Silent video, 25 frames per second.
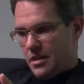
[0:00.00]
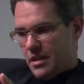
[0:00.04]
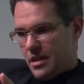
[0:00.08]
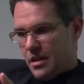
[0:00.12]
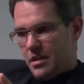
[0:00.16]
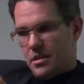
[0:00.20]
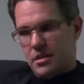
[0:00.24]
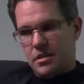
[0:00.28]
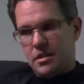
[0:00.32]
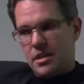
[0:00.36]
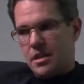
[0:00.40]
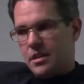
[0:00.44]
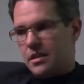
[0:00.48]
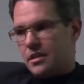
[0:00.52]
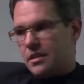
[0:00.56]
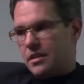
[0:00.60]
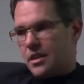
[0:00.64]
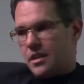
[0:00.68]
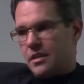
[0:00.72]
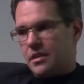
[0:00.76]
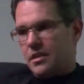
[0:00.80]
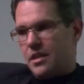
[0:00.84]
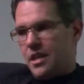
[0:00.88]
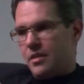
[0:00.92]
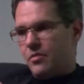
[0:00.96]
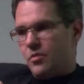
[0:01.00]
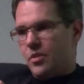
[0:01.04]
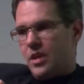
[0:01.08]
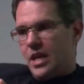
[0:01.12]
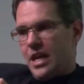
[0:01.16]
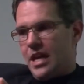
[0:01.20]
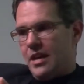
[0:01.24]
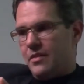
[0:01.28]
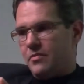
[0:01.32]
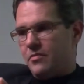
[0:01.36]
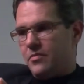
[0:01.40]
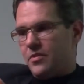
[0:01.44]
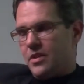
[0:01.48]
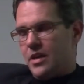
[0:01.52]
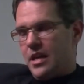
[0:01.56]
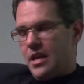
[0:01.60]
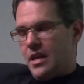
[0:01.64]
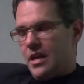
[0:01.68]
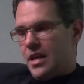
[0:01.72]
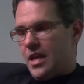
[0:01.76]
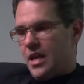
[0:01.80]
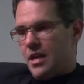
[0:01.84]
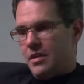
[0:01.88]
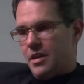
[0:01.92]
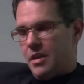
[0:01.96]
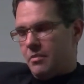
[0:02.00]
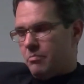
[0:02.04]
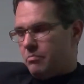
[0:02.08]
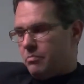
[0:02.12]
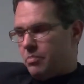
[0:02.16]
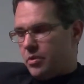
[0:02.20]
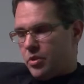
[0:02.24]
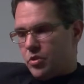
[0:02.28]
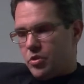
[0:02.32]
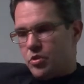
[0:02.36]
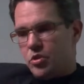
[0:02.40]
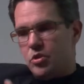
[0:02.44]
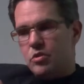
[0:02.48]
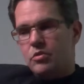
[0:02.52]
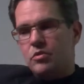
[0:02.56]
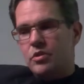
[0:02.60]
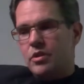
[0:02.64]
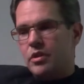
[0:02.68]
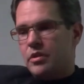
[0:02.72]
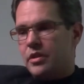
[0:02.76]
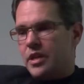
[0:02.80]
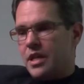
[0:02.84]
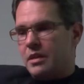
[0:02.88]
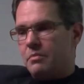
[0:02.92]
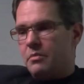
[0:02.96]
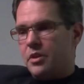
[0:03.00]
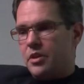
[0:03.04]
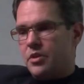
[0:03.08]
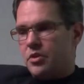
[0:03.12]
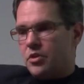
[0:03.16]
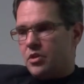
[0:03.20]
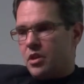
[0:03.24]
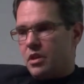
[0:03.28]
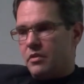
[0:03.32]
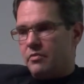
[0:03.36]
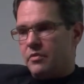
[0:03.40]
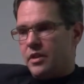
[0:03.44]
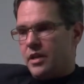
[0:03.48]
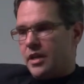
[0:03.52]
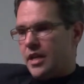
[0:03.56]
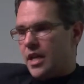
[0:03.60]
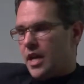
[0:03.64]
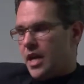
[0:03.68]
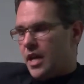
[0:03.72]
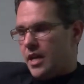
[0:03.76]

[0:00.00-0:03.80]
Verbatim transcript: I think that they will have a, a peculiar image of an,